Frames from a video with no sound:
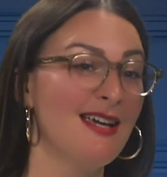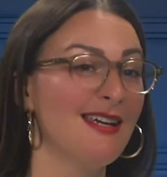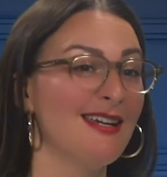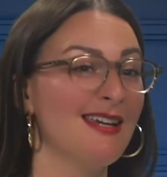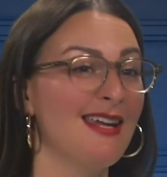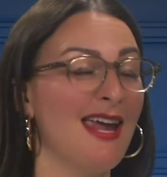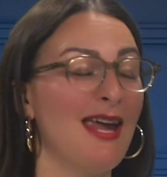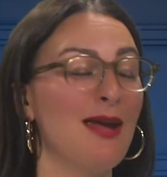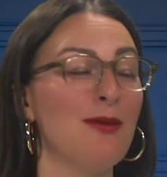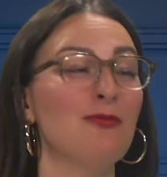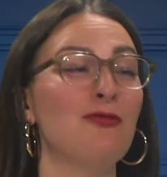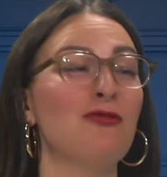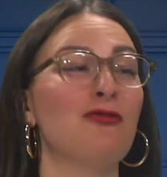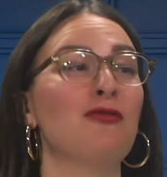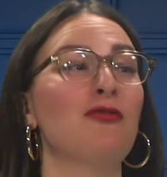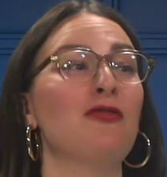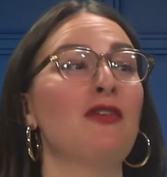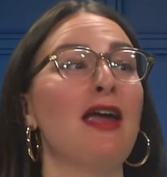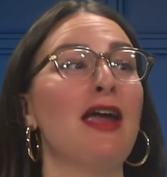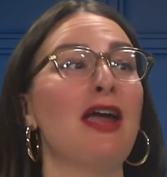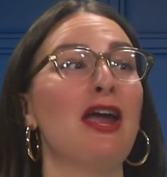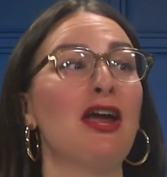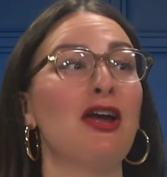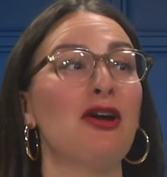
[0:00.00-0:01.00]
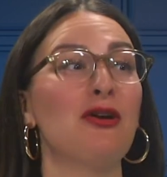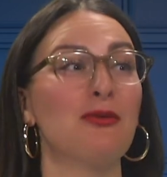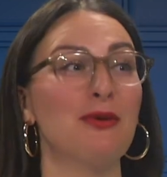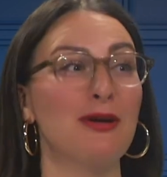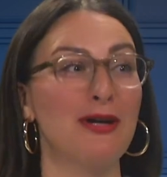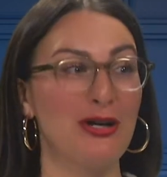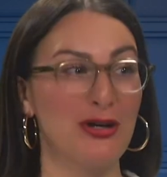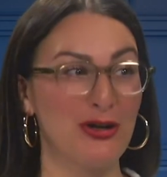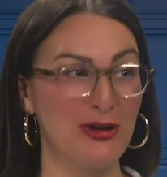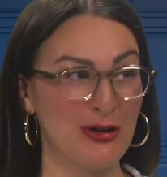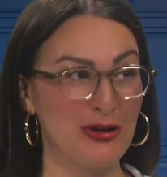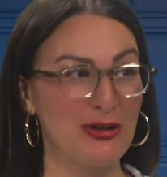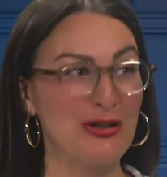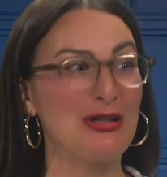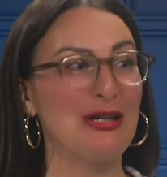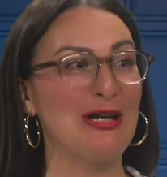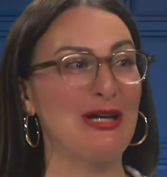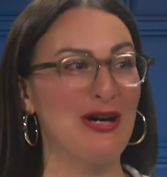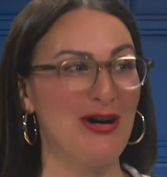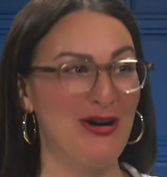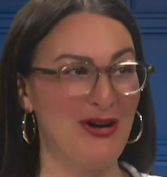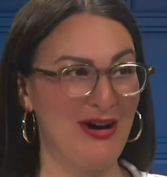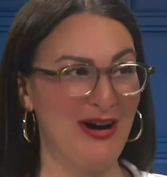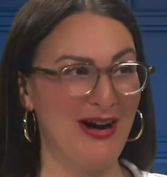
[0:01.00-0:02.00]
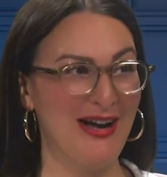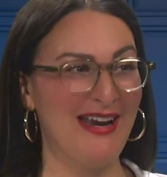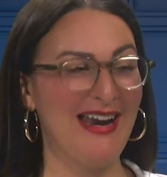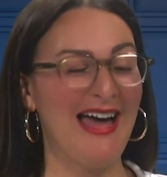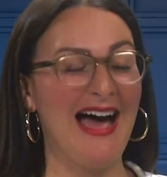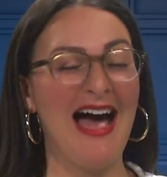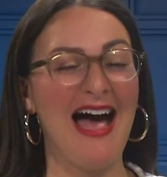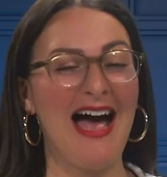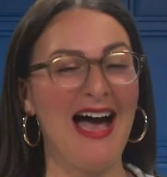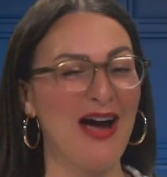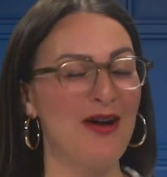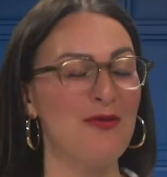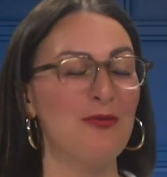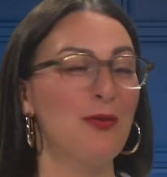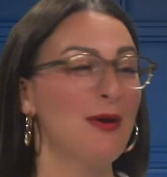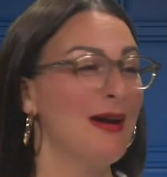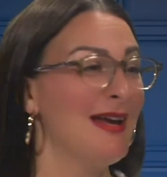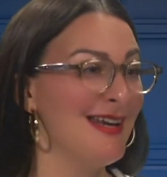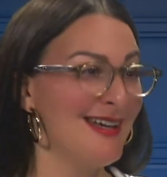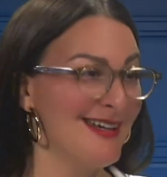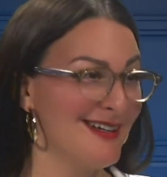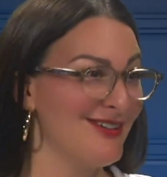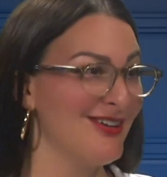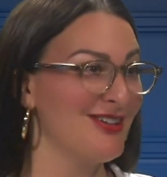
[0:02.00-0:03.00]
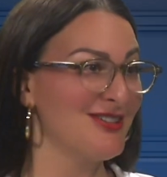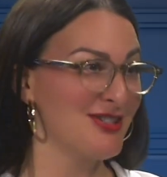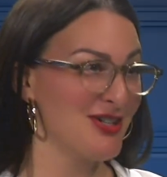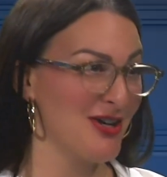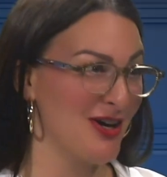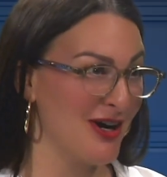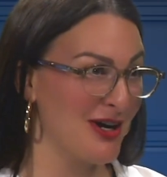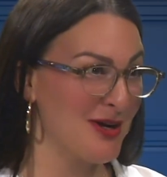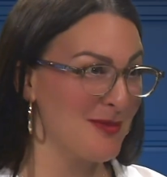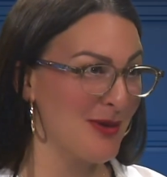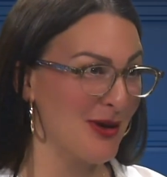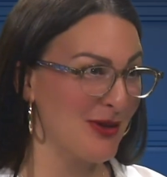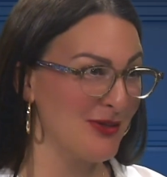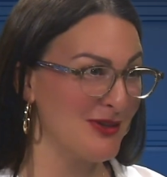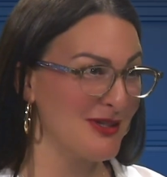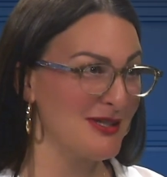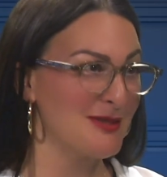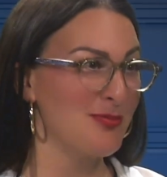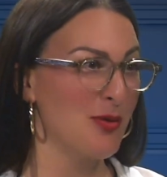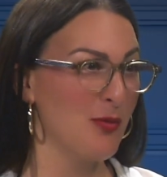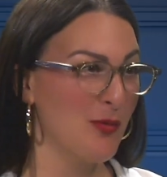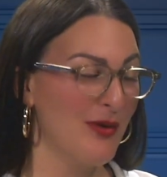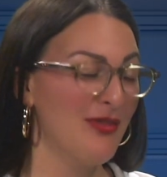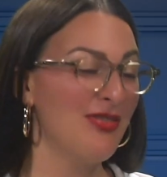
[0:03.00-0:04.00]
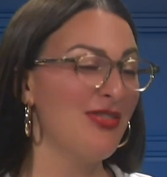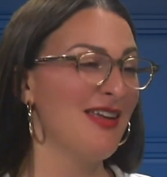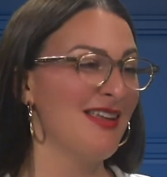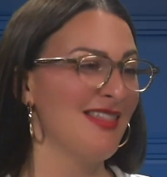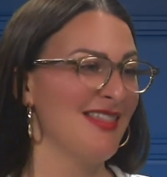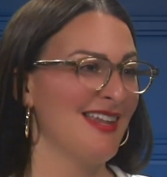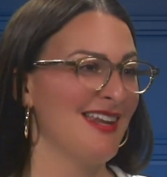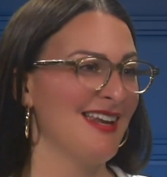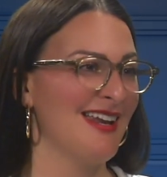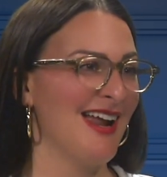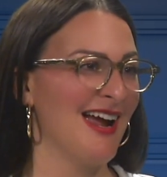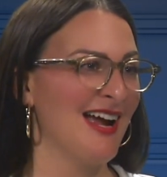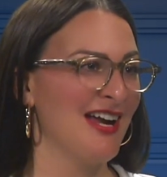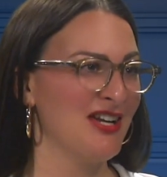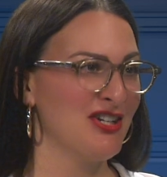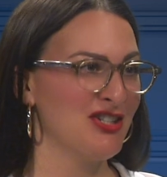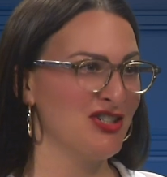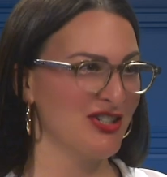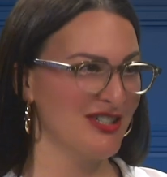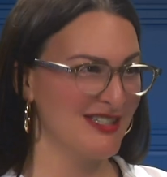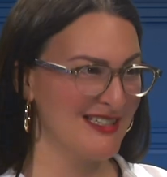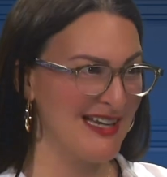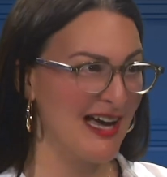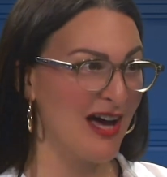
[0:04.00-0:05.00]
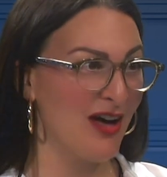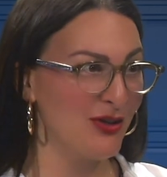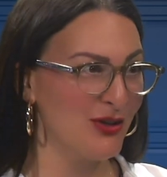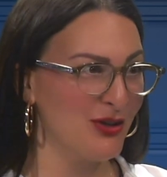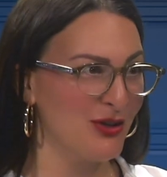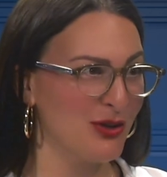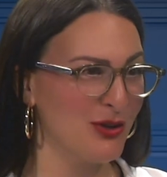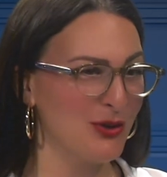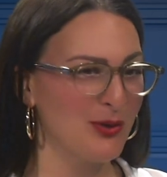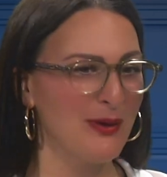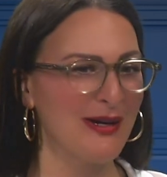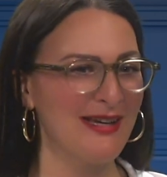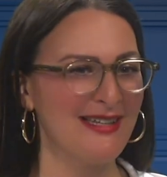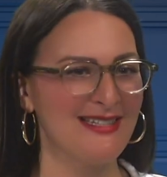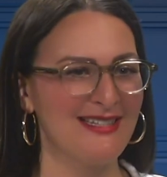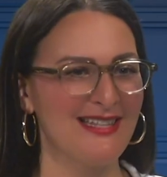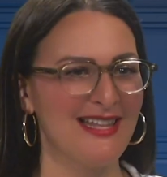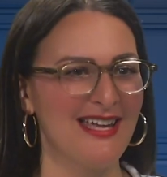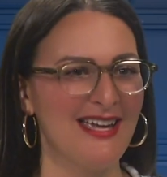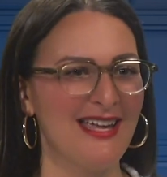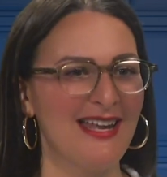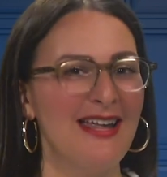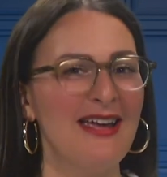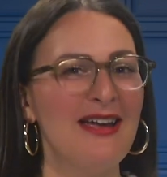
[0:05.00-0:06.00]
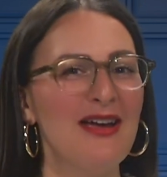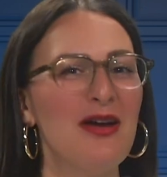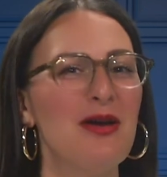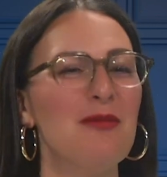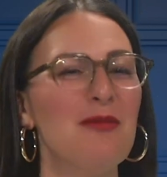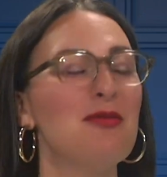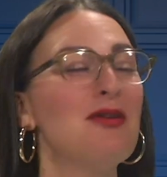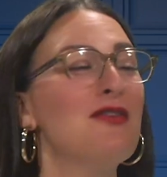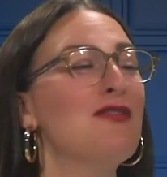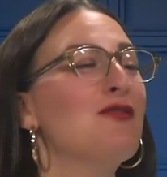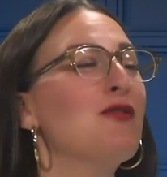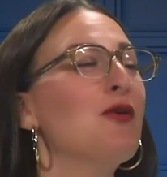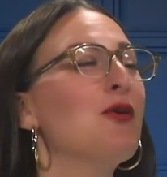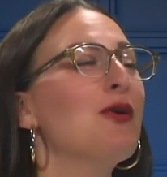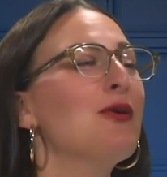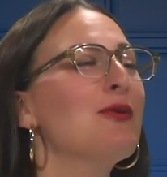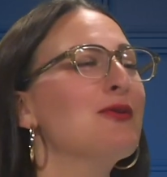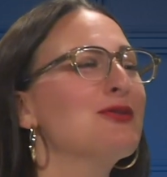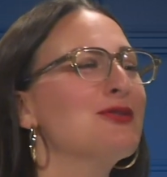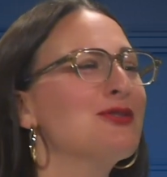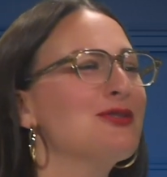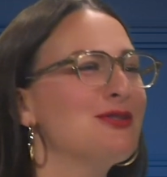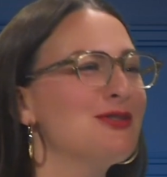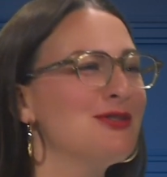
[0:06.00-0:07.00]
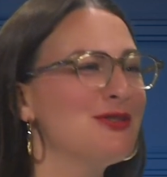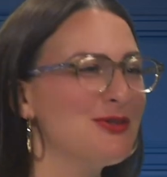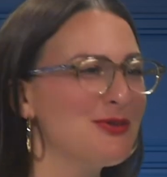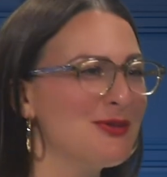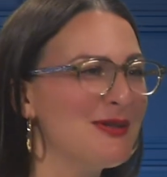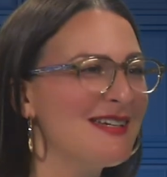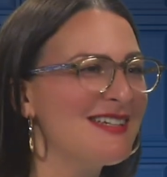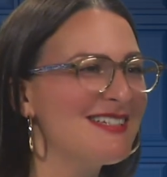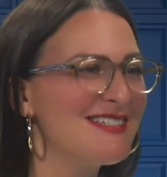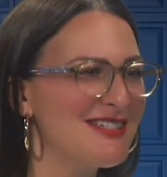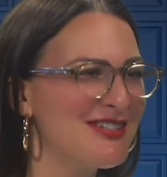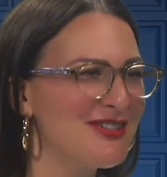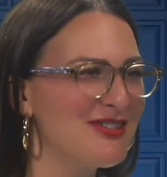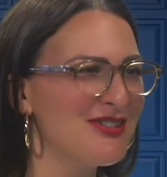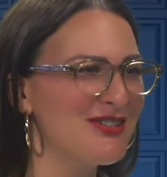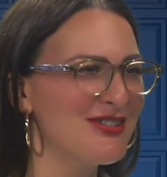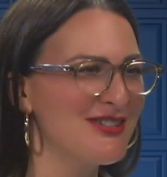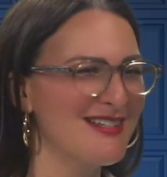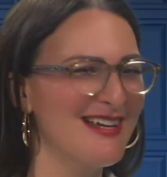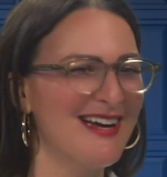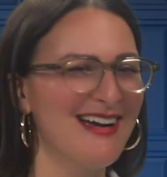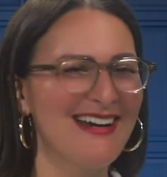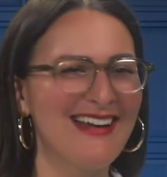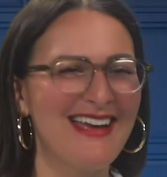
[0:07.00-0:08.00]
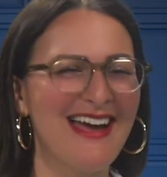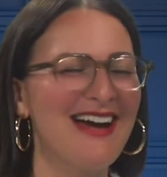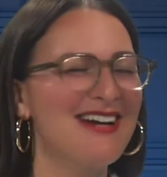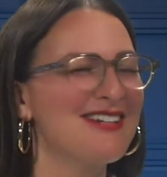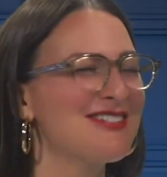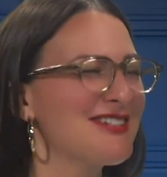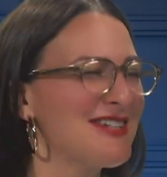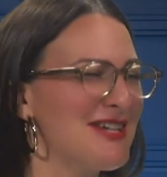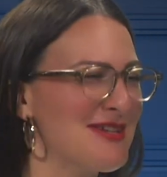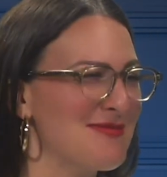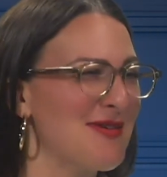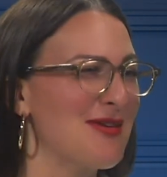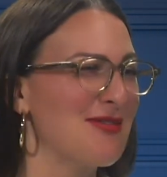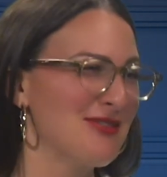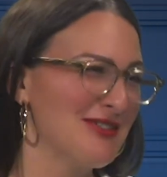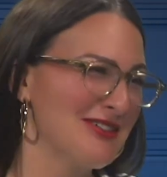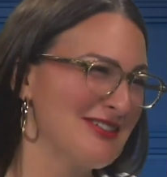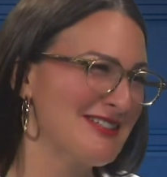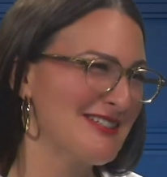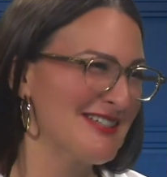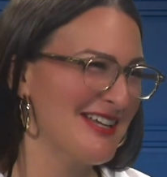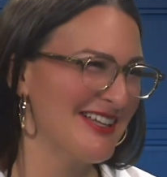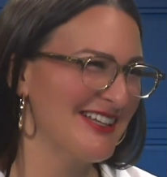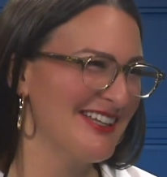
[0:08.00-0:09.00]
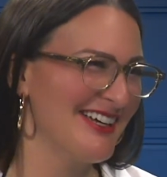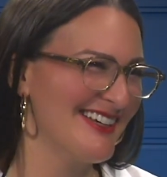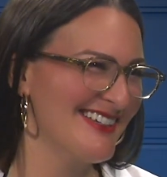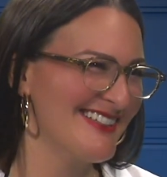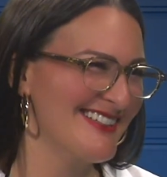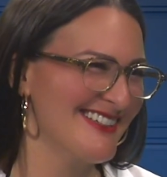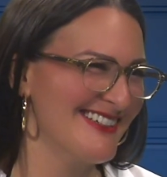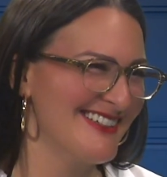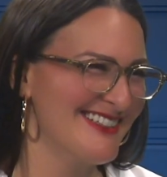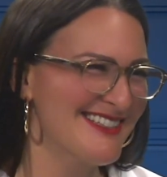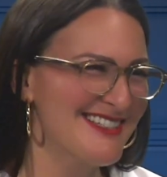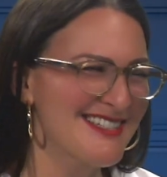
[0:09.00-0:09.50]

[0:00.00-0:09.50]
came very early on. We did not talk about this, but one thing that I should tell you is that before I was doing interior design, I actually had my real estate license.